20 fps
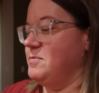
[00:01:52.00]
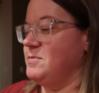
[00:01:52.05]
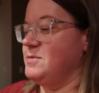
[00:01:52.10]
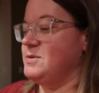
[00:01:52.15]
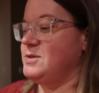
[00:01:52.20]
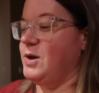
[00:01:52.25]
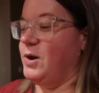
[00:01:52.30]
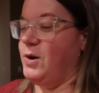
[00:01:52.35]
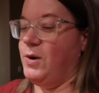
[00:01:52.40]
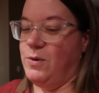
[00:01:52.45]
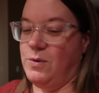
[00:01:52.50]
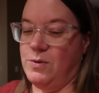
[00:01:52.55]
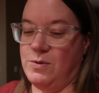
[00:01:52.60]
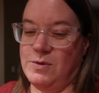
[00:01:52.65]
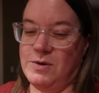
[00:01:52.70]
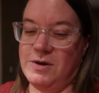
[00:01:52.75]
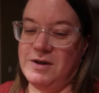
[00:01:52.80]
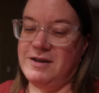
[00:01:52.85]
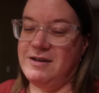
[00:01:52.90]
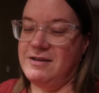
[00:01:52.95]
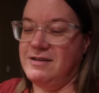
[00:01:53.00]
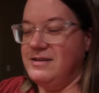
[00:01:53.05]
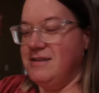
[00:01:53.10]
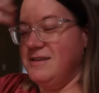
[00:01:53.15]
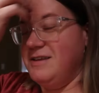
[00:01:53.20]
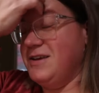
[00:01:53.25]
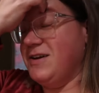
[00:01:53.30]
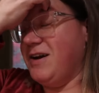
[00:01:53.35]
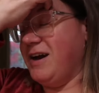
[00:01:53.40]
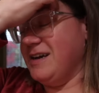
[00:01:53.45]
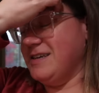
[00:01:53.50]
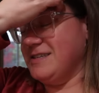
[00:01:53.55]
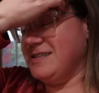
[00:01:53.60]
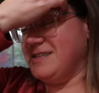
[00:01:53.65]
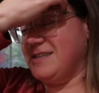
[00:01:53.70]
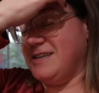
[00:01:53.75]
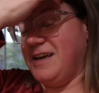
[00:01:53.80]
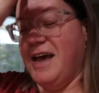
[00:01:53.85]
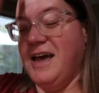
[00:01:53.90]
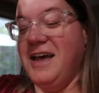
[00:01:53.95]
So you guys
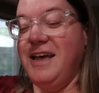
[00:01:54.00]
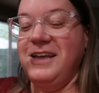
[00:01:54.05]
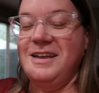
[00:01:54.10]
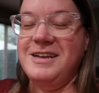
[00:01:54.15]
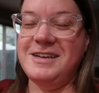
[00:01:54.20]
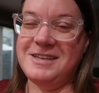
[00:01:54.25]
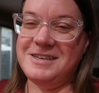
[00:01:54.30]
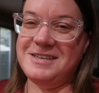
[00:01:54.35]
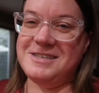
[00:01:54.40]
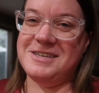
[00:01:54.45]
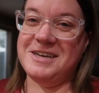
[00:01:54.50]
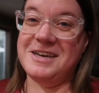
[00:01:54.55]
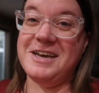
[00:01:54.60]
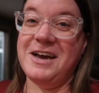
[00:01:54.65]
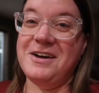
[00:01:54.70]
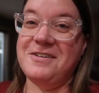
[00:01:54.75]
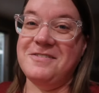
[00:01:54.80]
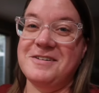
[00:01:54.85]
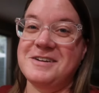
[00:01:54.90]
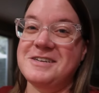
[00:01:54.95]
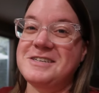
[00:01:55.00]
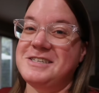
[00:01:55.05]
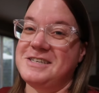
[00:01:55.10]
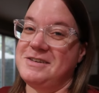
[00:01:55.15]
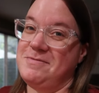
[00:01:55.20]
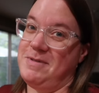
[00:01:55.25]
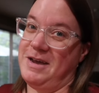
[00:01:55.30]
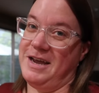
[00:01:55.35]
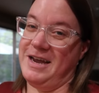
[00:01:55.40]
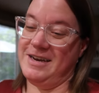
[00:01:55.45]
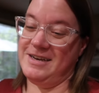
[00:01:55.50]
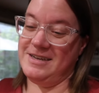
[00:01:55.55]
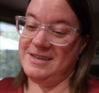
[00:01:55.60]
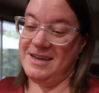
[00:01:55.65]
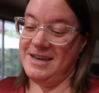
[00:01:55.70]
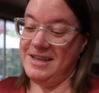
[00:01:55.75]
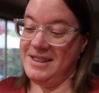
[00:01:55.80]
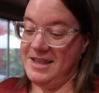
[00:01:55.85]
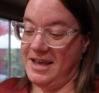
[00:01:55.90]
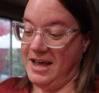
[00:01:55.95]
check out what she made.
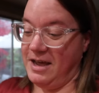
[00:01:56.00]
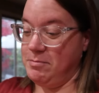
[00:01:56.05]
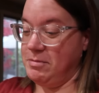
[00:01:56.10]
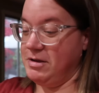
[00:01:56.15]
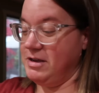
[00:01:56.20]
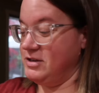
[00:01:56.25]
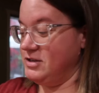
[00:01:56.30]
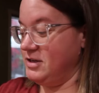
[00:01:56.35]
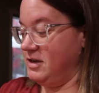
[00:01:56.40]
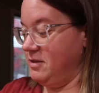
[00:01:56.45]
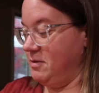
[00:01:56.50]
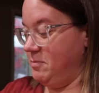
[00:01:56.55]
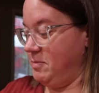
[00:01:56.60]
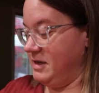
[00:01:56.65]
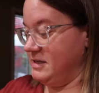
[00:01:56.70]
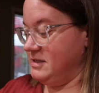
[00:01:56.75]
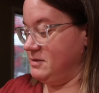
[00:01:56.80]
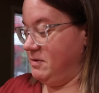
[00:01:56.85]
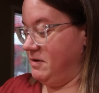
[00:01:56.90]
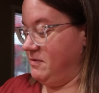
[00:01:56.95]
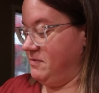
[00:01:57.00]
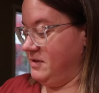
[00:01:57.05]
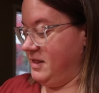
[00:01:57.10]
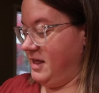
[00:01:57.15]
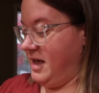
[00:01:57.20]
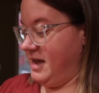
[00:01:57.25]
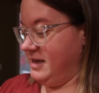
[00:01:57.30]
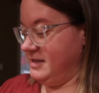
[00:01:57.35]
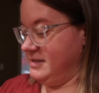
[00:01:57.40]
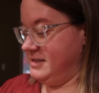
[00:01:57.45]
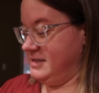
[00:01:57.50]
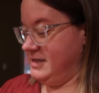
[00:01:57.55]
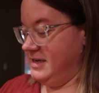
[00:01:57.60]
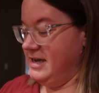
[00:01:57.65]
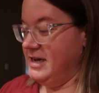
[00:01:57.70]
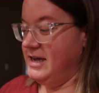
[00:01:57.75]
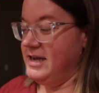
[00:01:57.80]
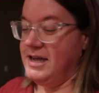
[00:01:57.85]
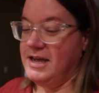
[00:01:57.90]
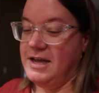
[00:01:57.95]
I'm going to show the best one for last,
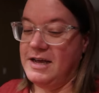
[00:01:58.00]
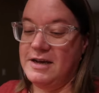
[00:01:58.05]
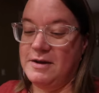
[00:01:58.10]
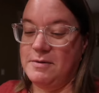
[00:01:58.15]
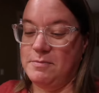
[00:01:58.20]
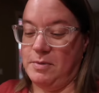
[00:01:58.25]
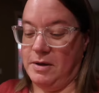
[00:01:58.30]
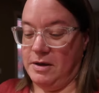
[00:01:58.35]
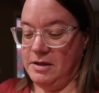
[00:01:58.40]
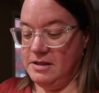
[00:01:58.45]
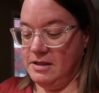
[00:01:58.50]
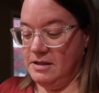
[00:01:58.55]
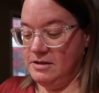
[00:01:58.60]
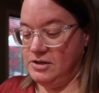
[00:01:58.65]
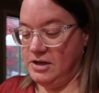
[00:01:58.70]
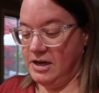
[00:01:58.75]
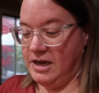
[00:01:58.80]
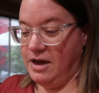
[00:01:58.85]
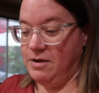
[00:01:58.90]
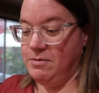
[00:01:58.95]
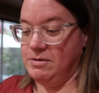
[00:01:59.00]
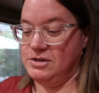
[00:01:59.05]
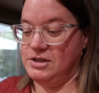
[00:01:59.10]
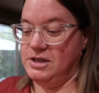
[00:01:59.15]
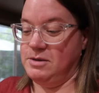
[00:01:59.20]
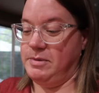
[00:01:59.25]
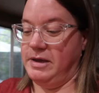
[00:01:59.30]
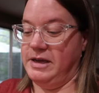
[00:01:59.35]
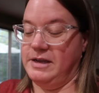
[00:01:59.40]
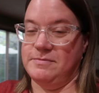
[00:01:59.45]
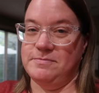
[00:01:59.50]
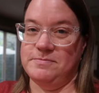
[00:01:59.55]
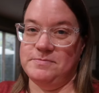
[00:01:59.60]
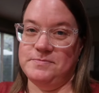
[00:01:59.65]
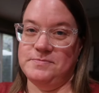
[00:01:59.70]
but check out what she made.